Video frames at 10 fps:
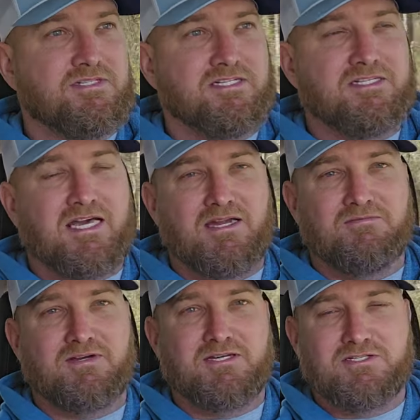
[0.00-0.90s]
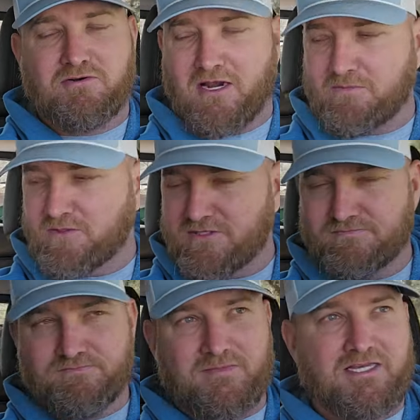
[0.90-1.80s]
Just out of scrap wood.
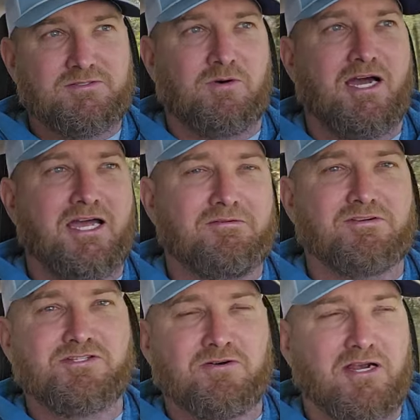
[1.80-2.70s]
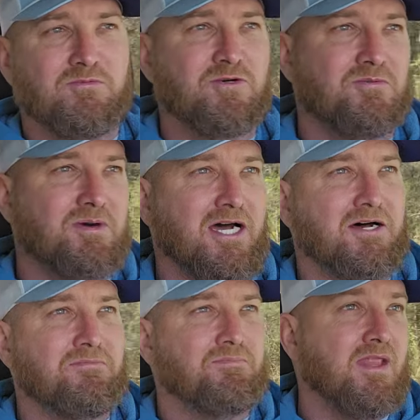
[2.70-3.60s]
That's why I have a scrap wood
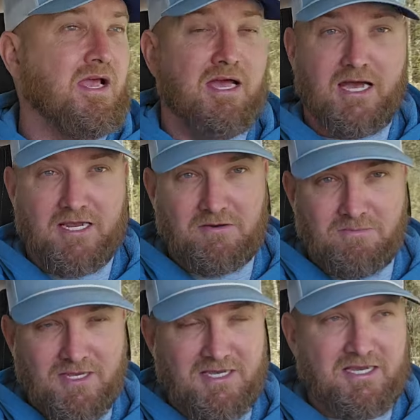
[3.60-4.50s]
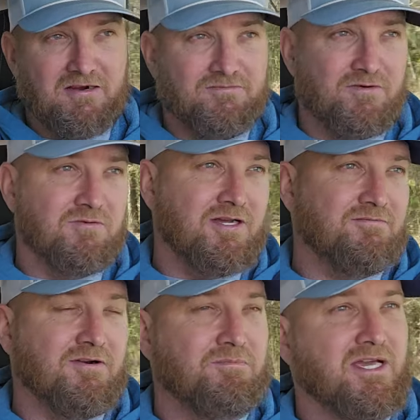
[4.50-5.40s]
pile. I am being careful
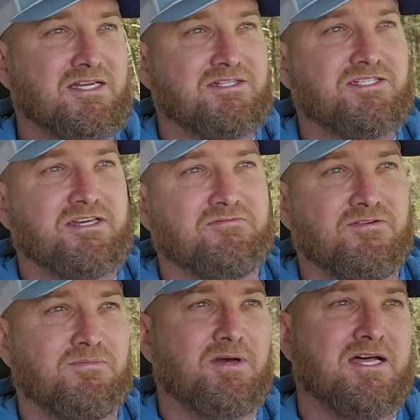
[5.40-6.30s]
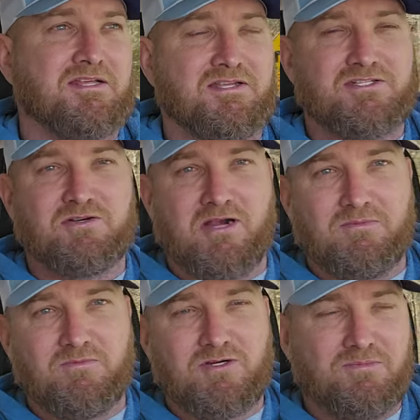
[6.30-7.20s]
whenever I'm picking stuff up out of the
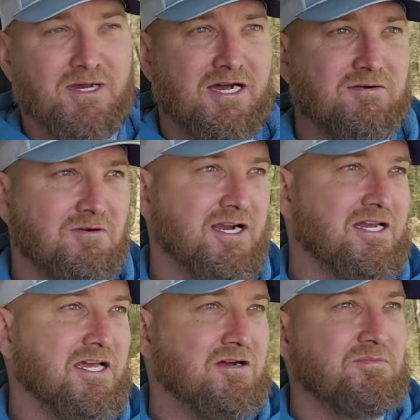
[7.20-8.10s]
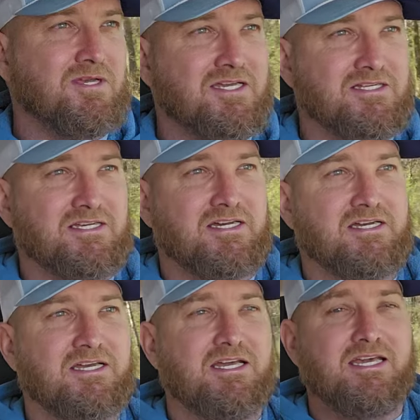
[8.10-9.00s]
scrap wood pile right now, because
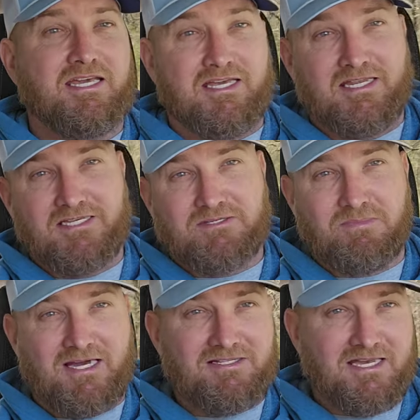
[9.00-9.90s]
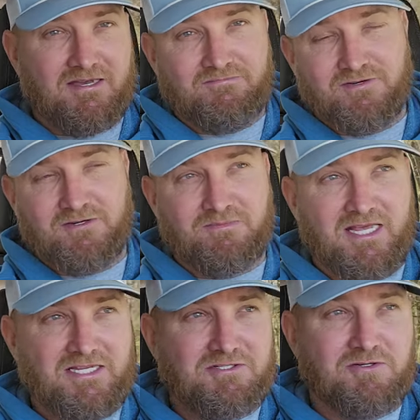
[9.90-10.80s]
it is about time for
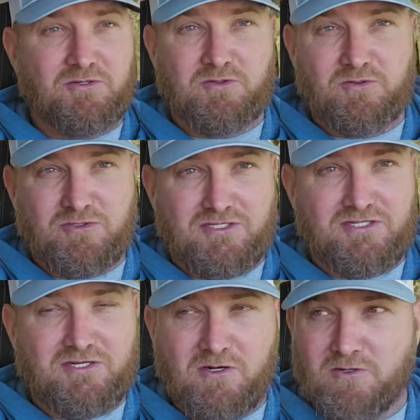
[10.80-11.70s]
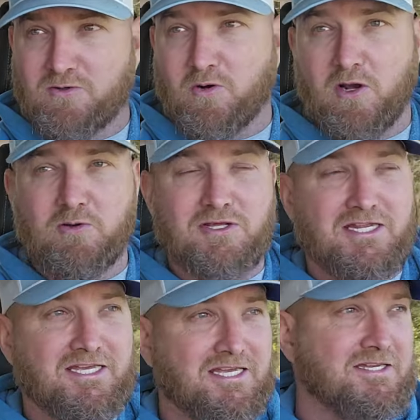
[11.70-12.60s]
them danger noodles to start
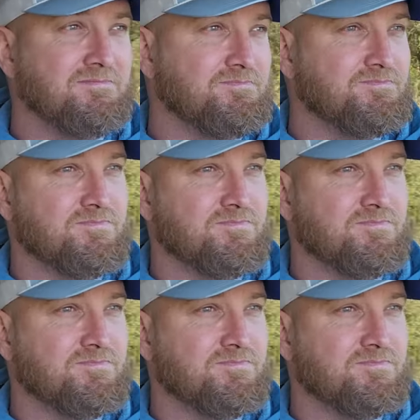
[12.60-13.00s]
crawling again,